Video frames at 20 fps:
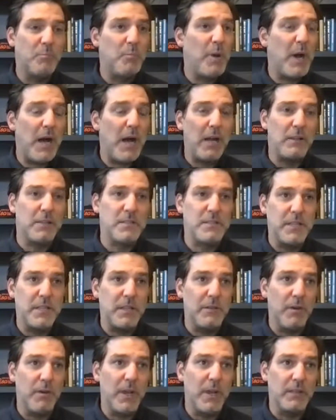policy
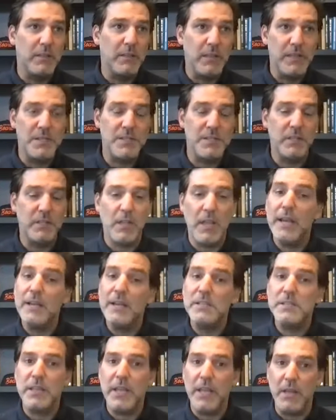and regulation
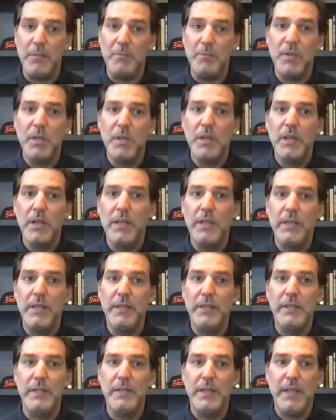landscape
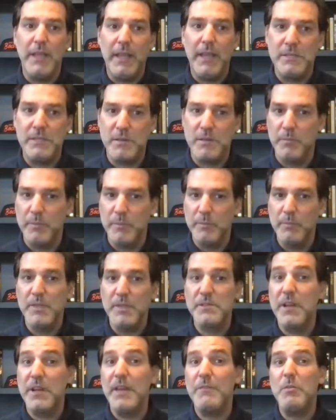is going
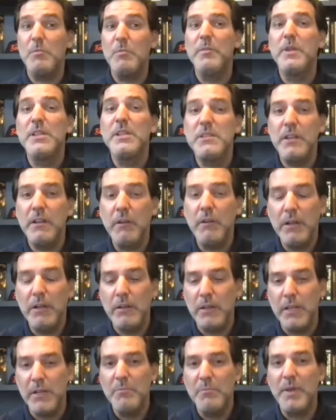to have a material
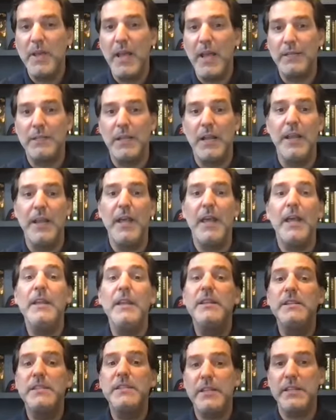impact on
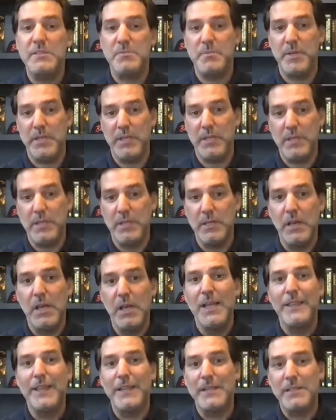any DSP
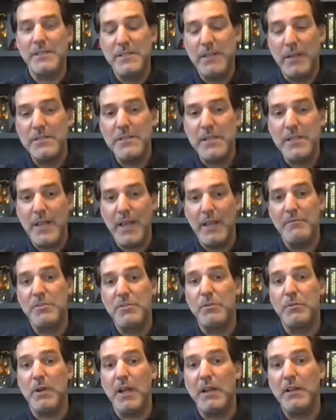that doesn't have
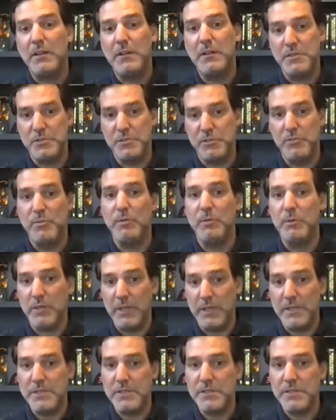direct consumer
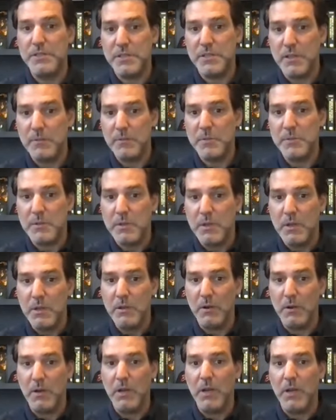relationships.
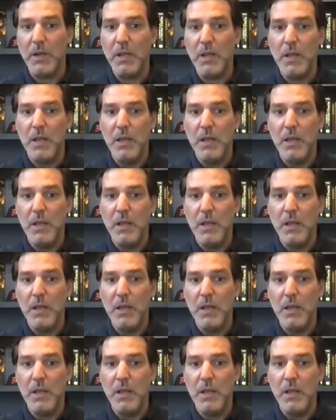Right?